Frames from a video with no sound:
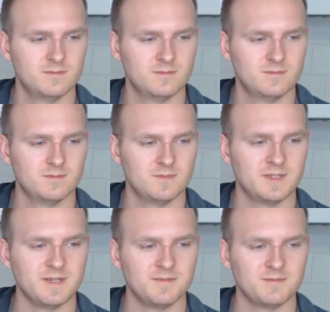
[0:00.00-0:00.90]

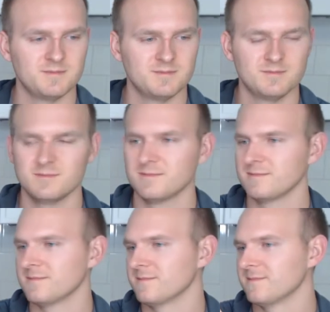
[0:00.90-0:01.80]

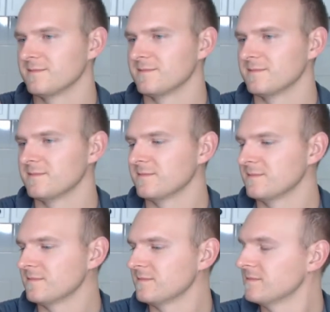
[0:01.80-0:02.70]

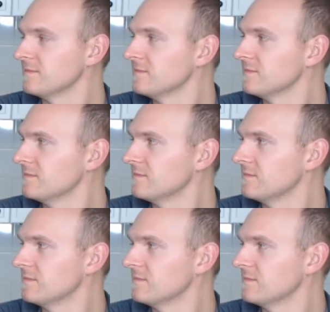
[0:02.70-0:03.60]

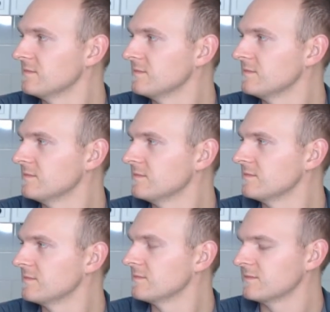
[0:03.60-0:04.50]

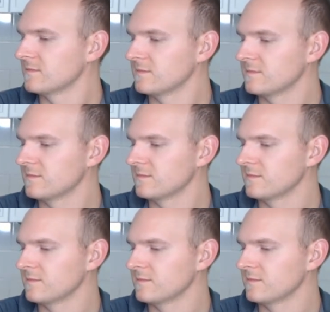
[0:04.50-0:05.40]

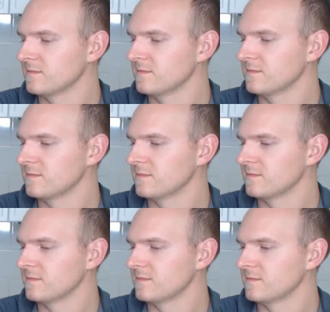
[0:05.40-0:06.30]

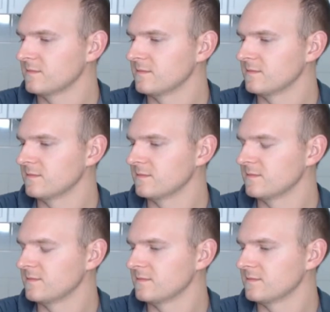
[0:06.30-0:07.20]

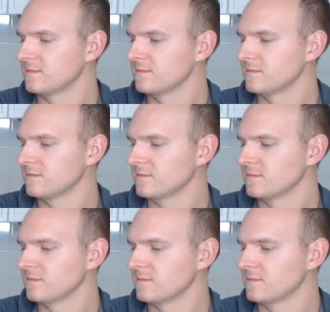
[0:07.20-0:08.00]
(not speaking)